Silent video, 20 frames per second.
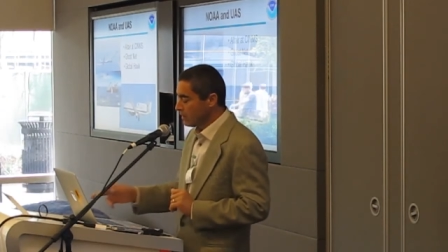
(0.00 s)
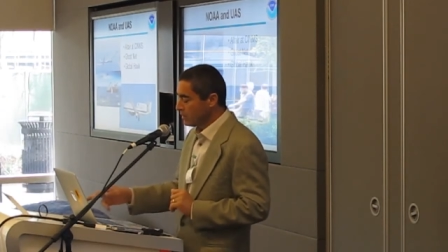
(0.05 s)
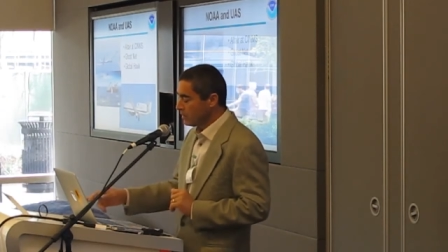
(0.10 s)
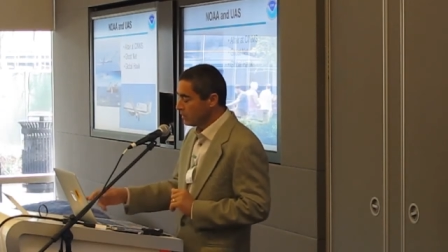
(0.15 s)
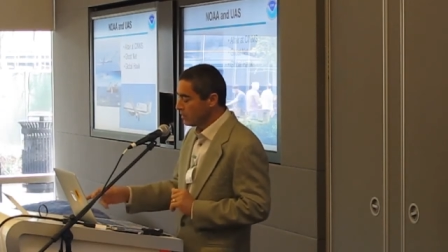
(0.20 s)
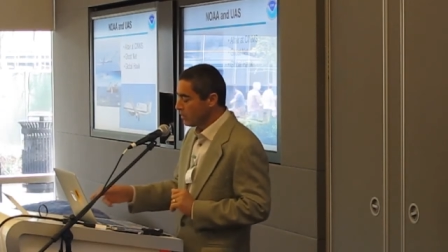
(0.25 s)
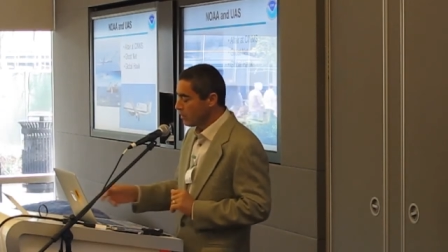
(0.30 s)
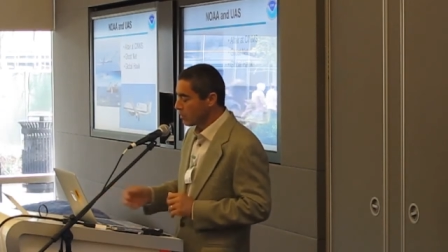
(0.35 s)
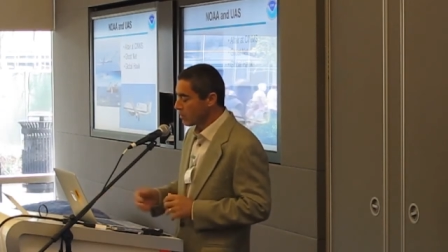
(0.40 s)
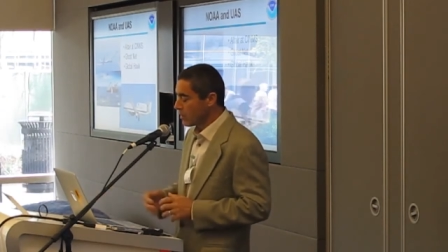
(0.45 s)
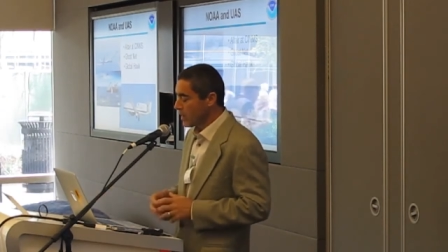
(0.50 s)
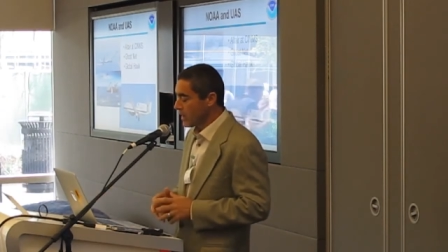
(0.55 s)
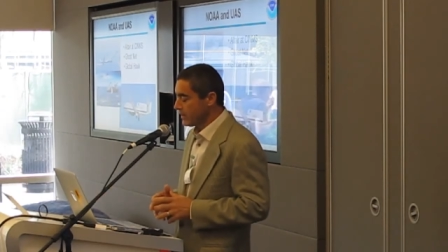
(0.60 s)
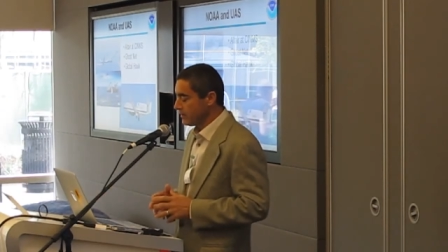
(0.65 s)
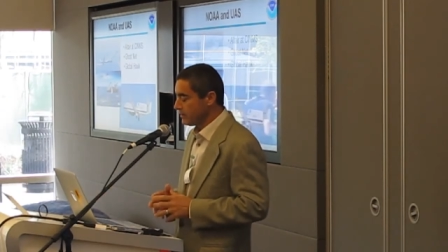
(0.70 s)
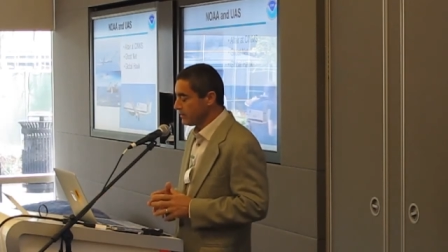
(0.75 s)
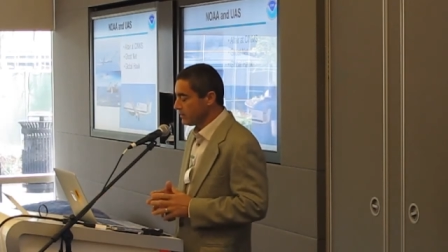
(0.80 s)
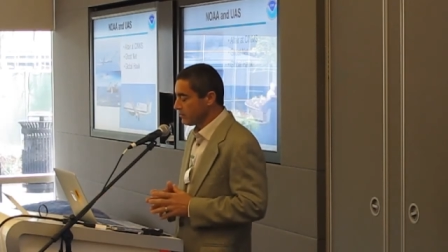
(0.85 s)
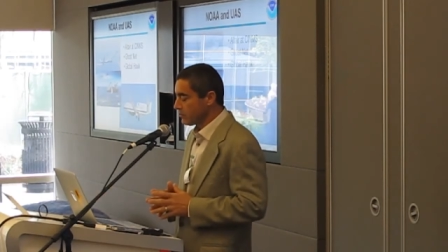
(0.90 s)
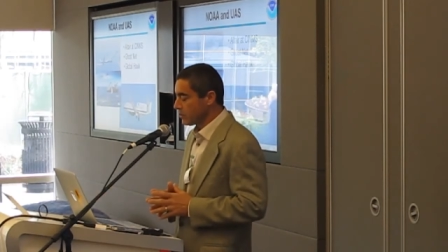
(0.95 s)
Lower
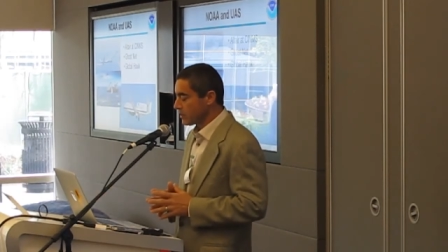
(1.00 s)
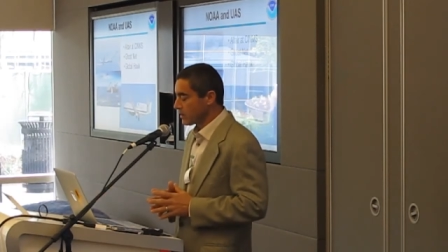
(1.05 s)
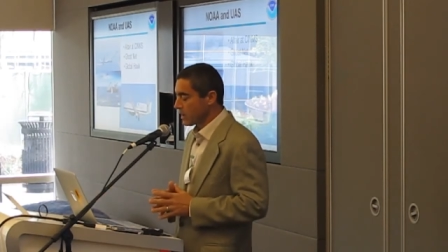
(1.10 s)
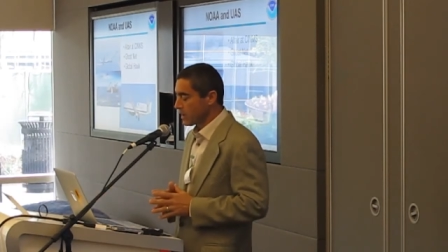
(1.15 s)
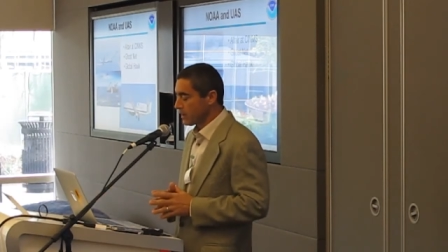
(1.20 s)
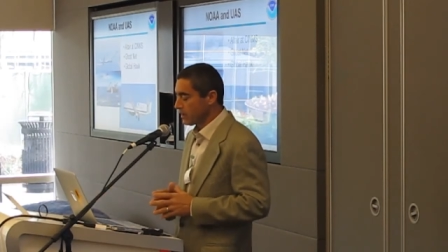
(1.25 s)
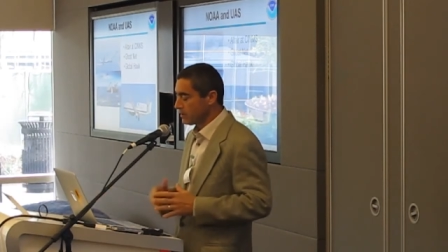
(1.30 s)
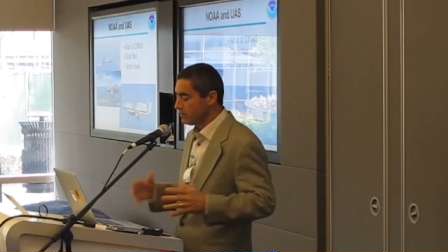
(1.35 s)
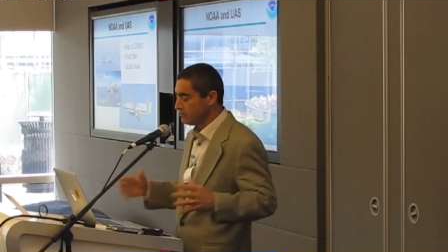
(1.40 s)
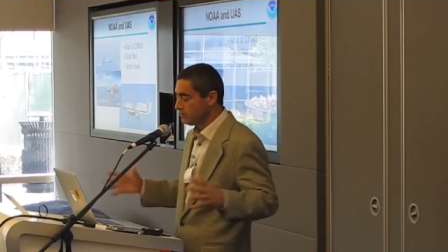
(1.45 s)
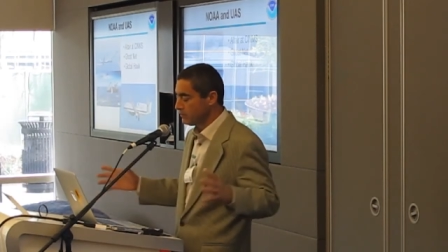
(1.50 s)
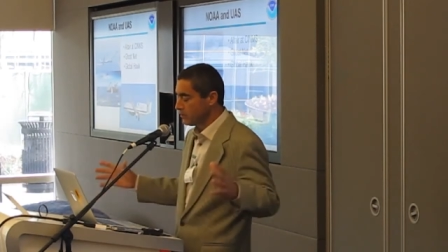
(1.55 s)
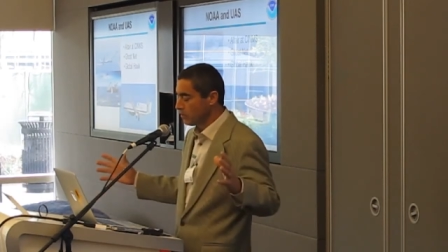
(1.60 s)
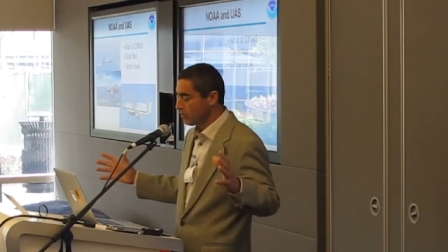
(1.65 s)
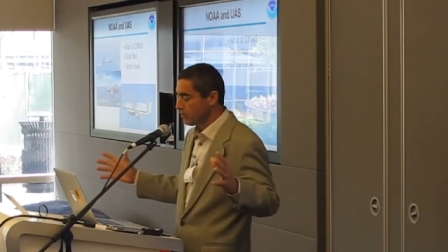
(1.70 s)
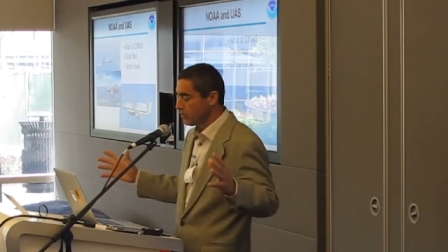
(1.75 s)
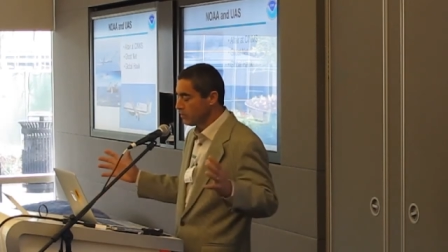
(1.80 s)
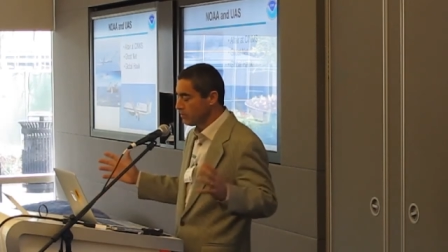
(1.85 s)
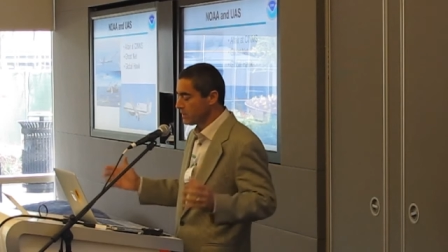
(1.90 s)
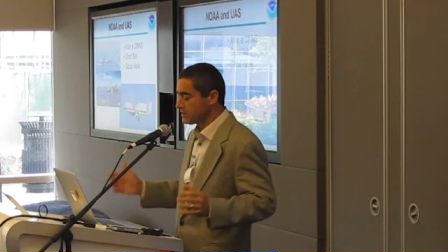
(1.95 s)
right, and we're kind of going
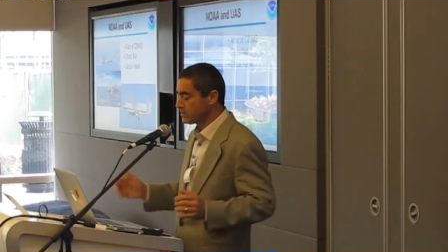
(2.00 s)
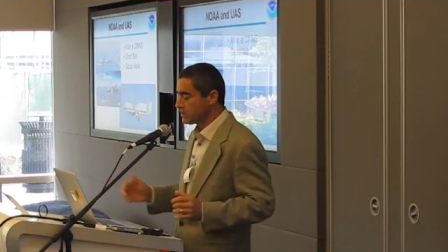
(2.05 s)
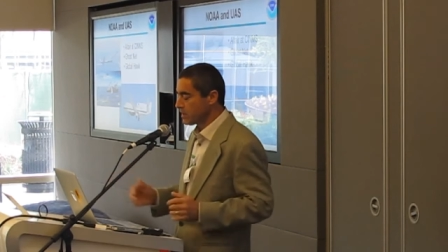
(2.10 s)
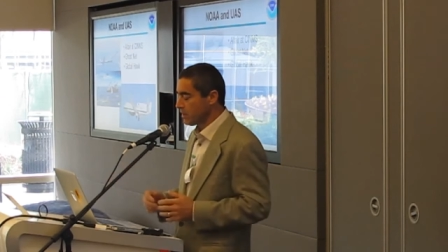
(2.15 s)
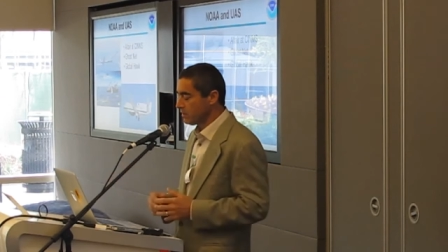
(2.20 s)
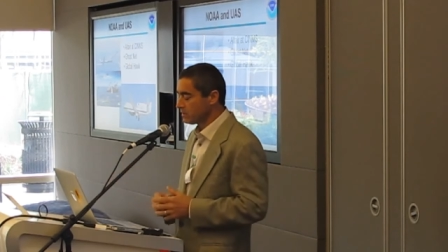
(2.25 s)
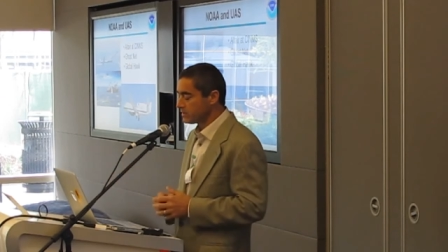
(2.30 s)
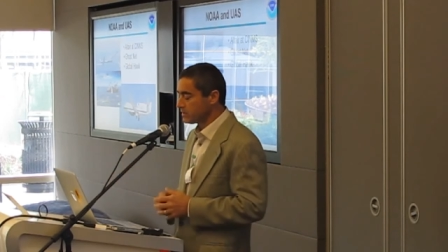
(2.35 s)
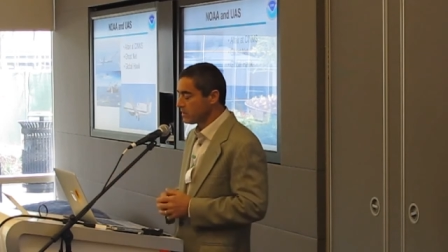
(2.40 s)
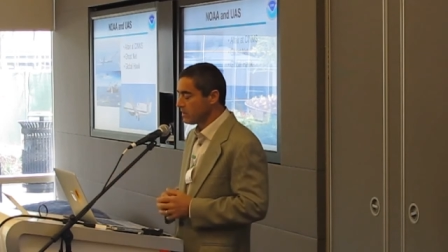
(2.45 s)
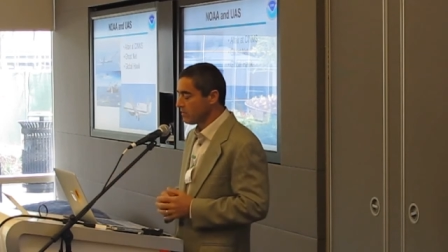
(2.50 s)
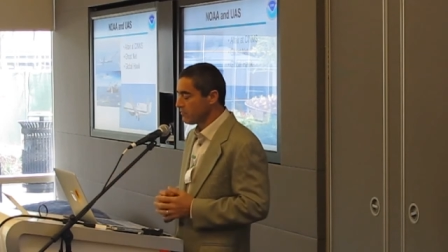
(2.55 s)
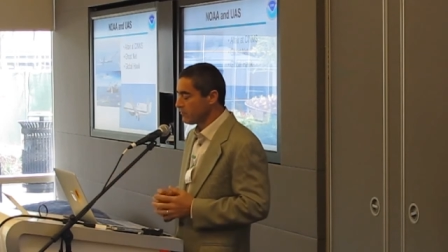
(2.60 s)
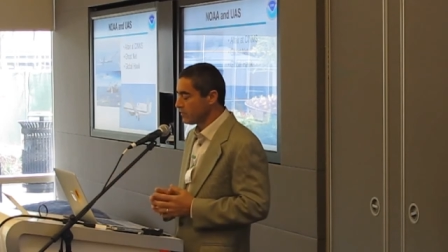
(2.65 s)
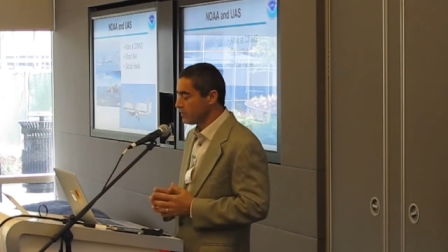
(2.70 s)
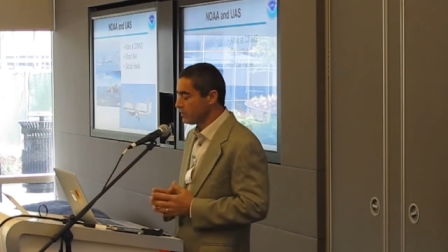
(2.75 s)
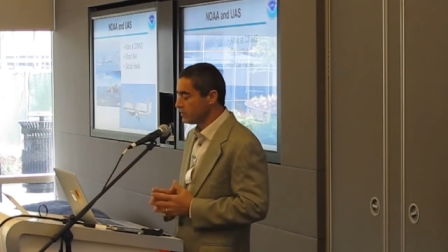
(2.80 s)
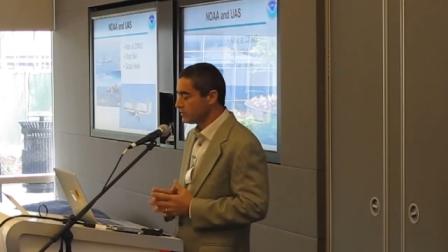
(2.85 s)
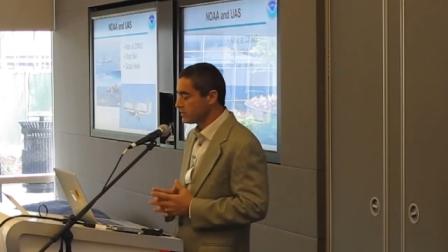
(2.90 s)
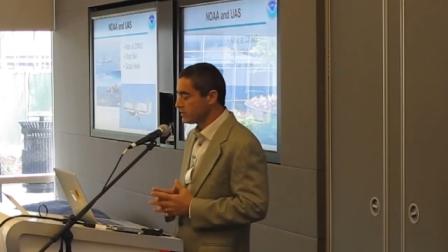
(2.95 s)
through the big scale stuff
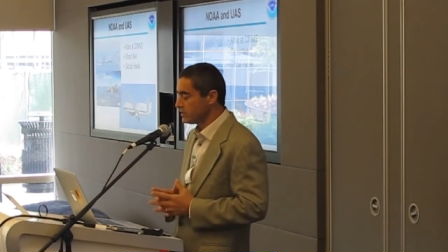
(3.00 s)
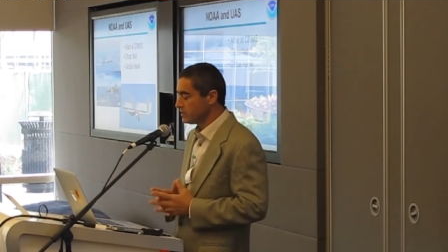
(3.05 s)
first,